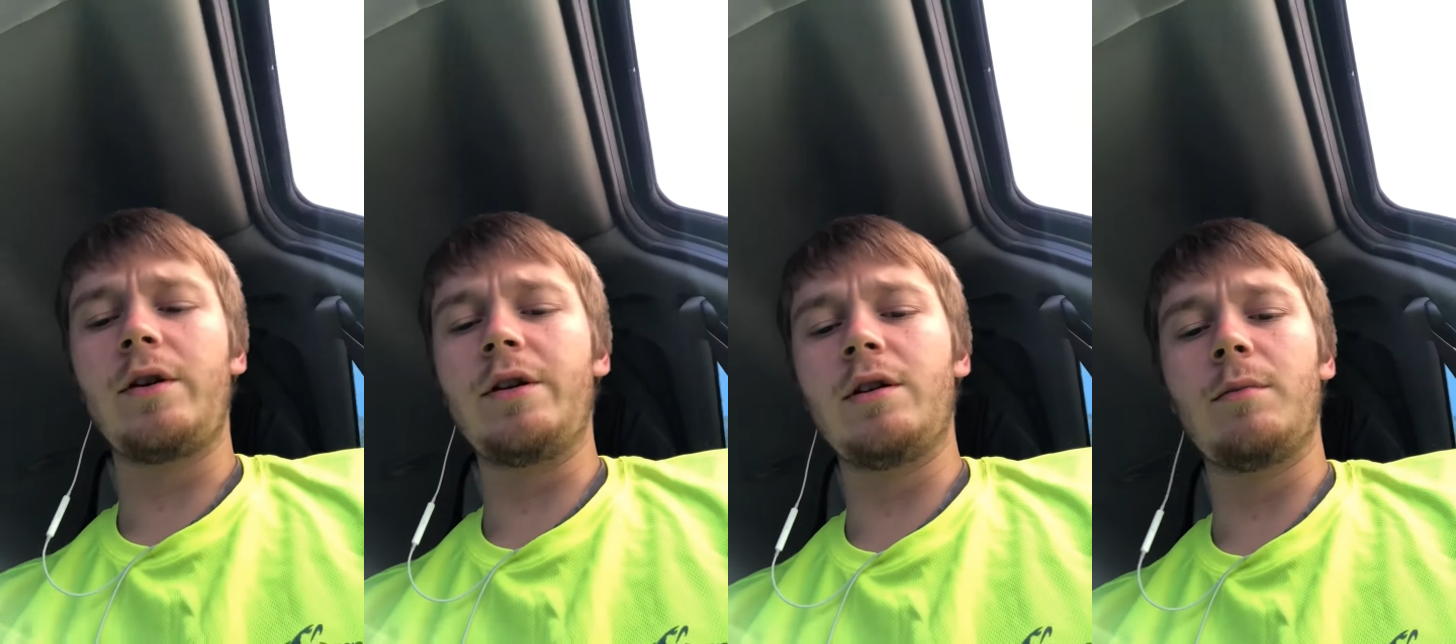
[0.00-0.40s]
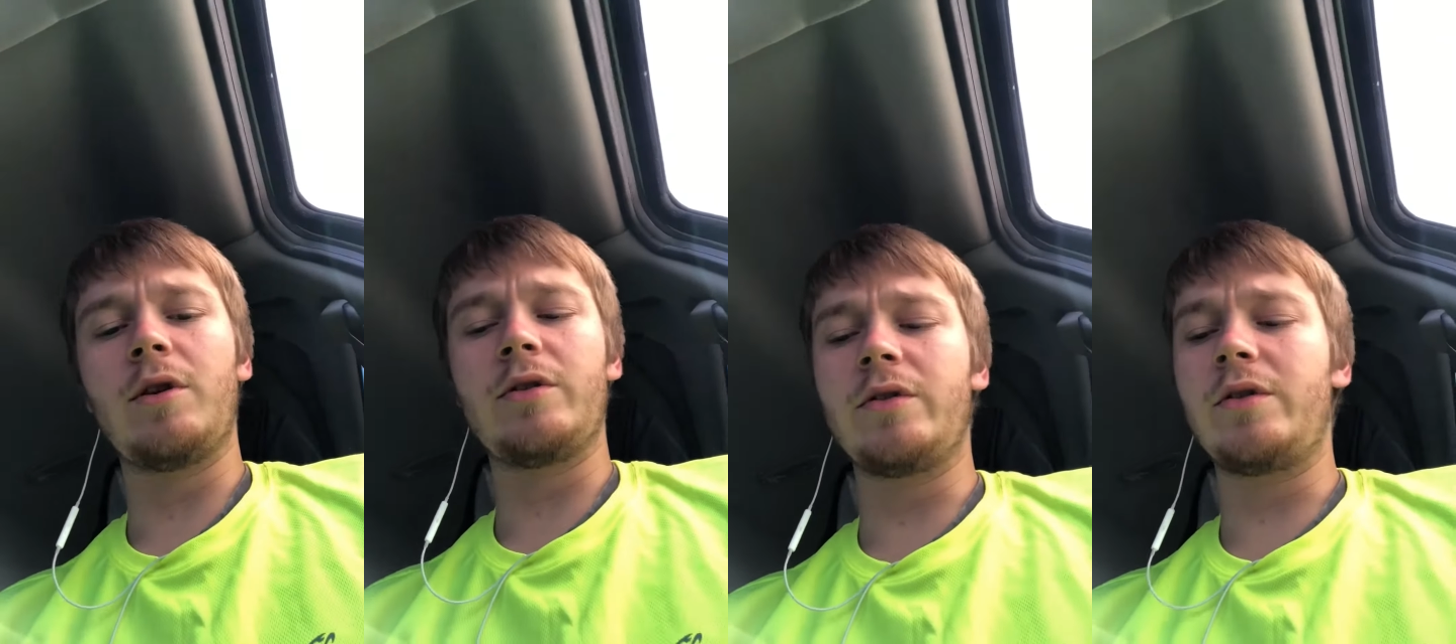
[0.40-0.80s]
any
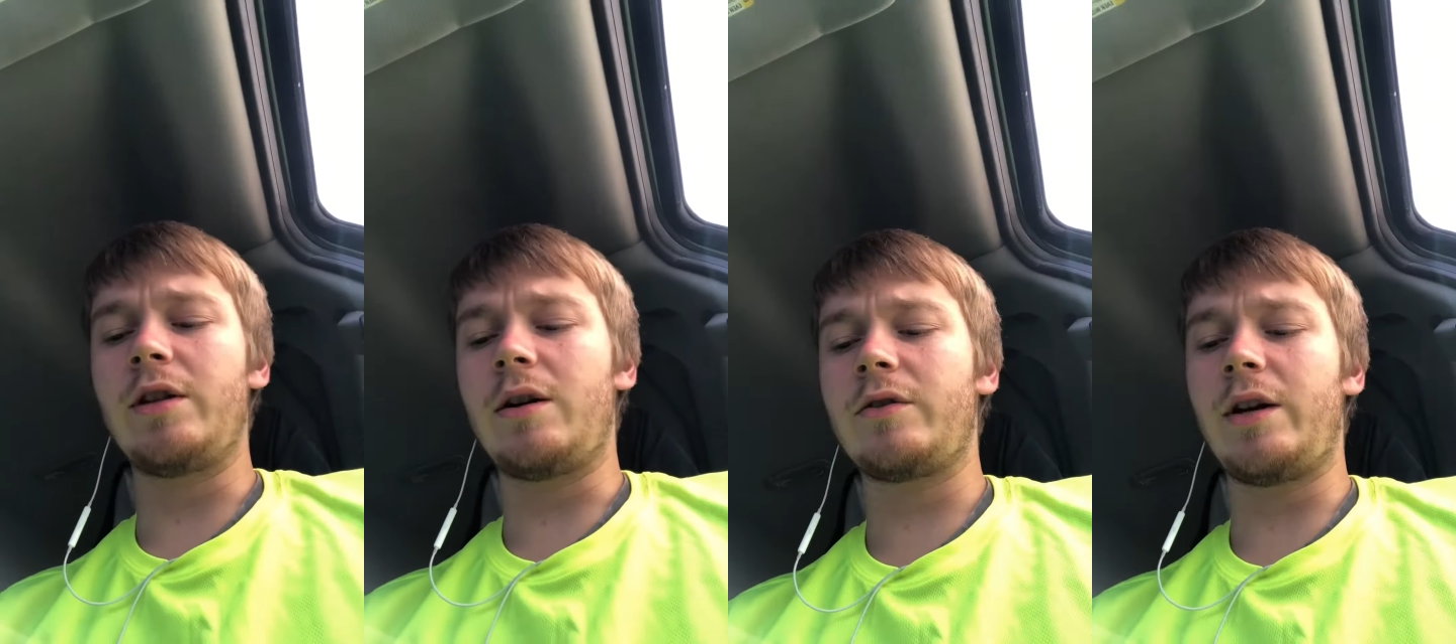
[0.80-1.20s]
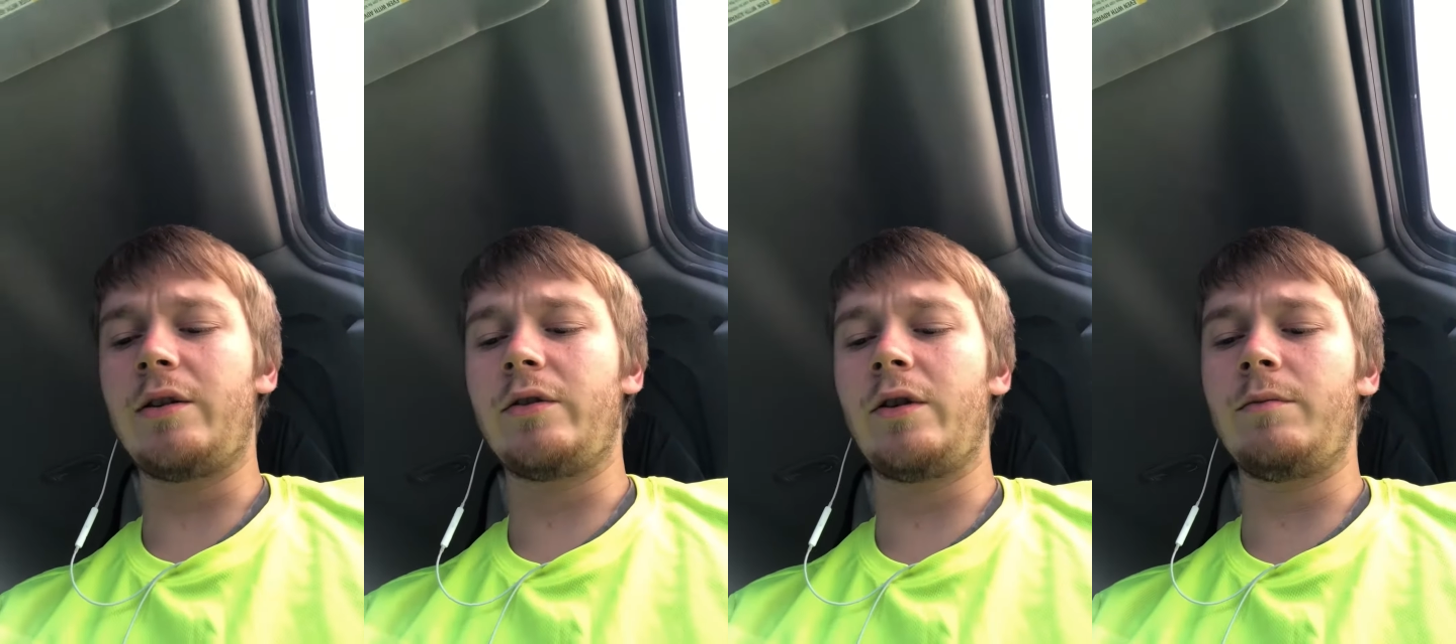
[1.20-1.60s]
emergency outside
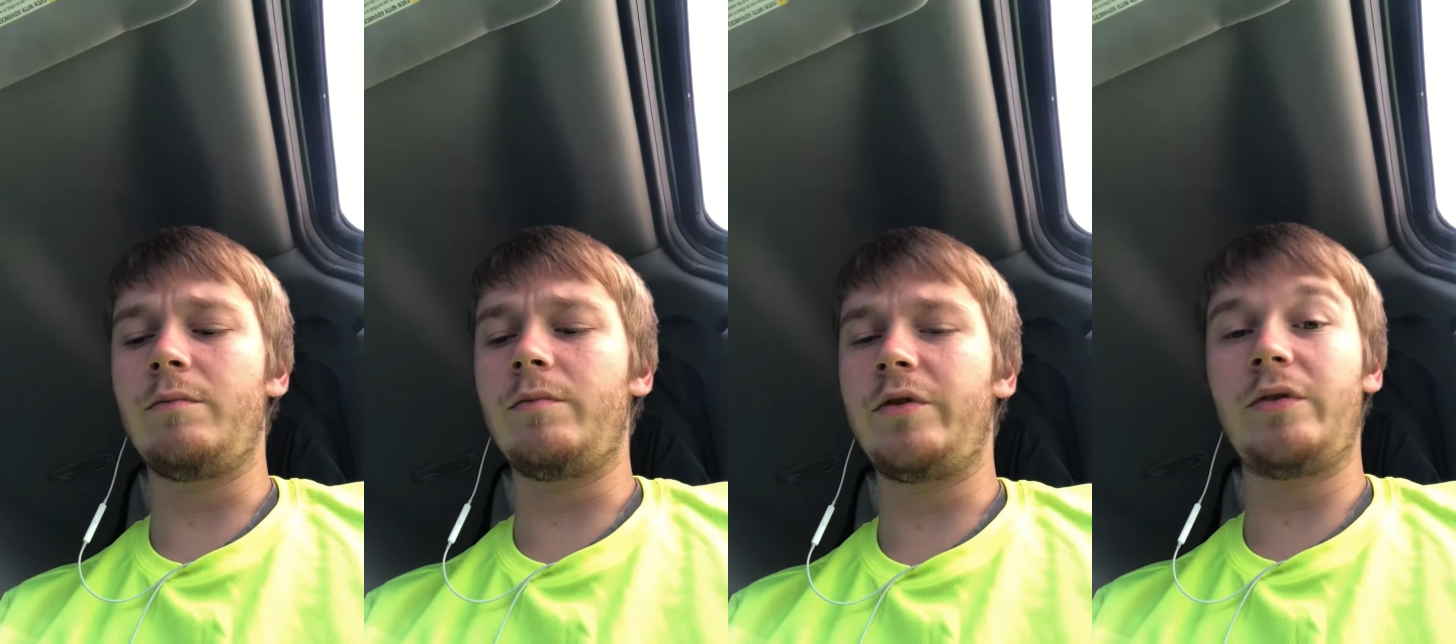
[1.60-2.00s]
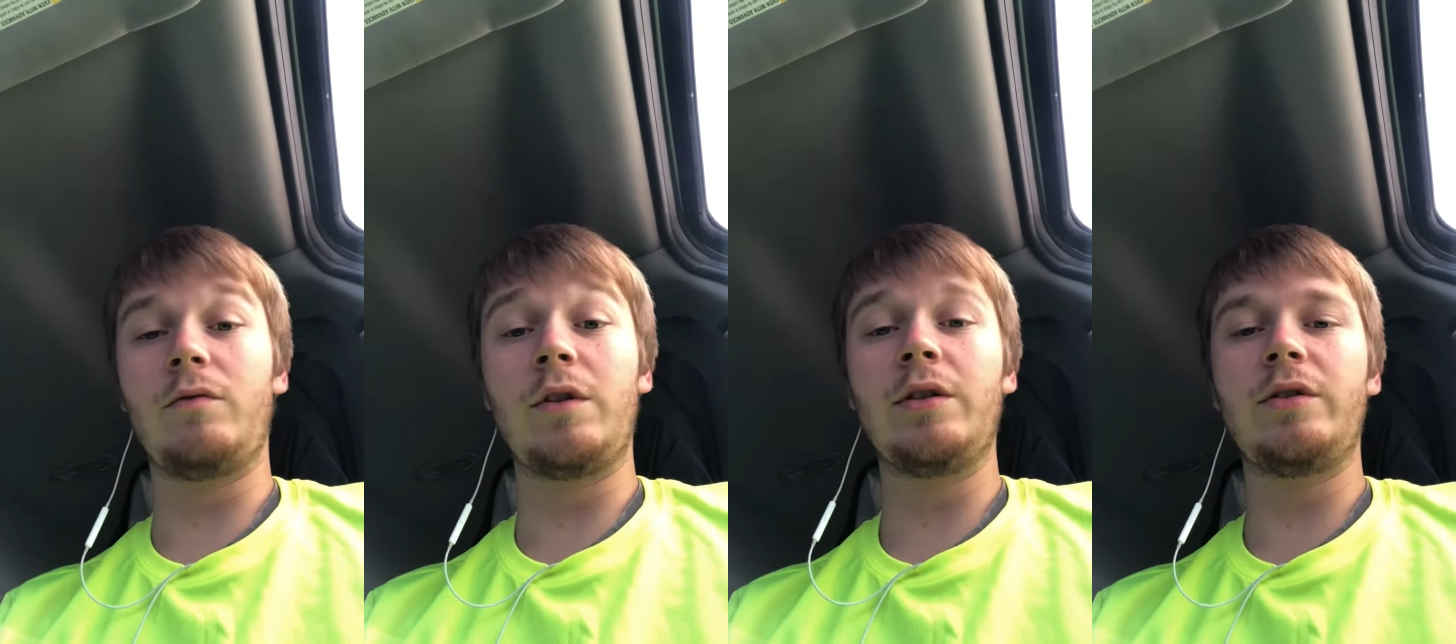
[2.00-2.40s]
of something
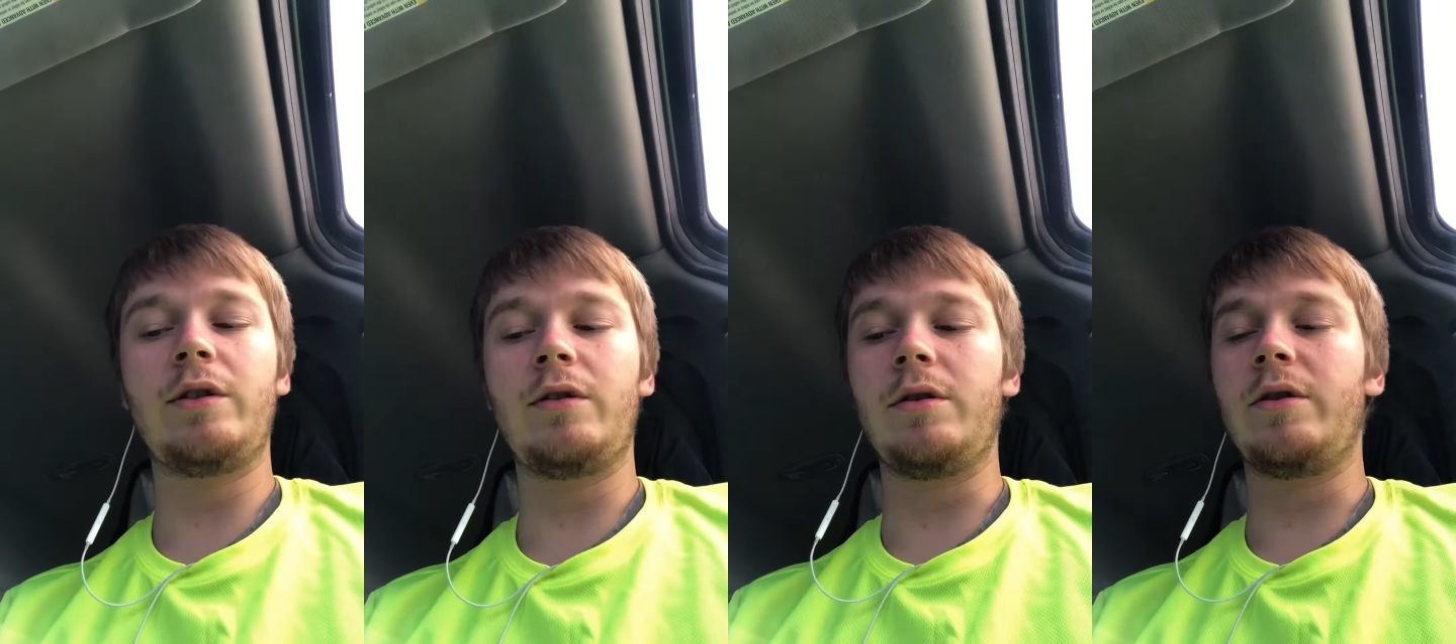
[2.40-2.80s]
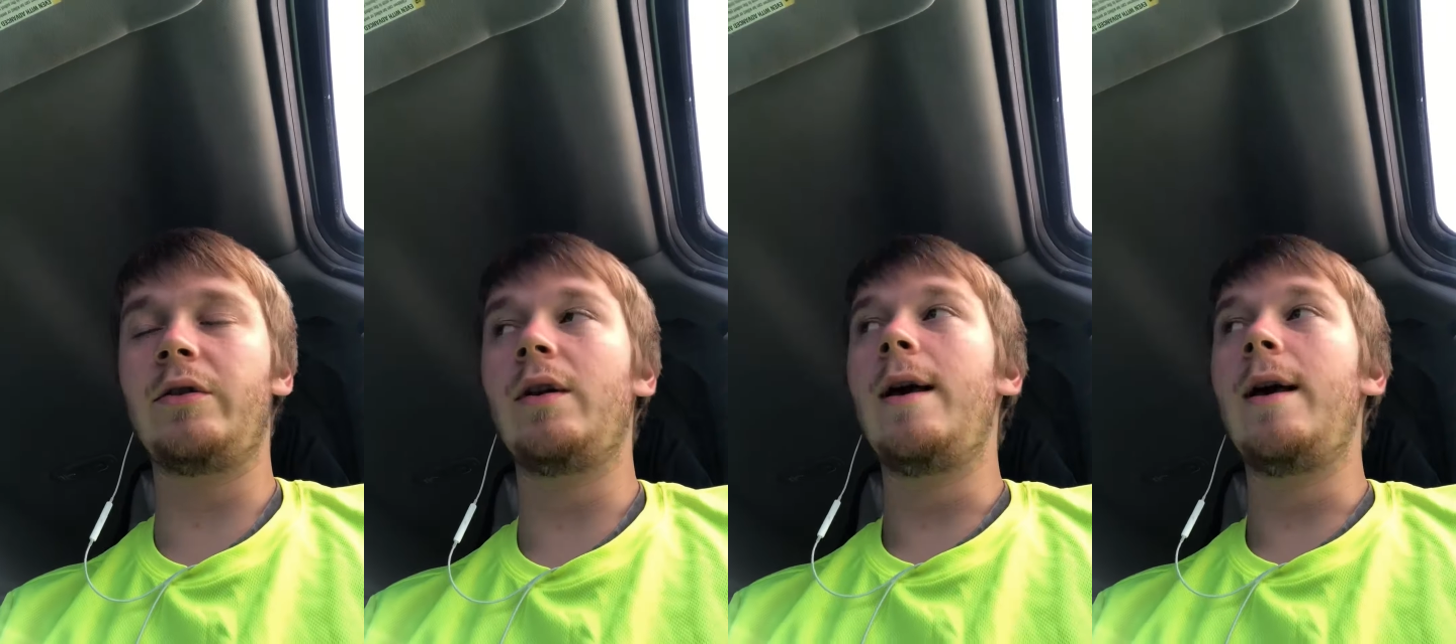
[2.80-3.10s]
really serious.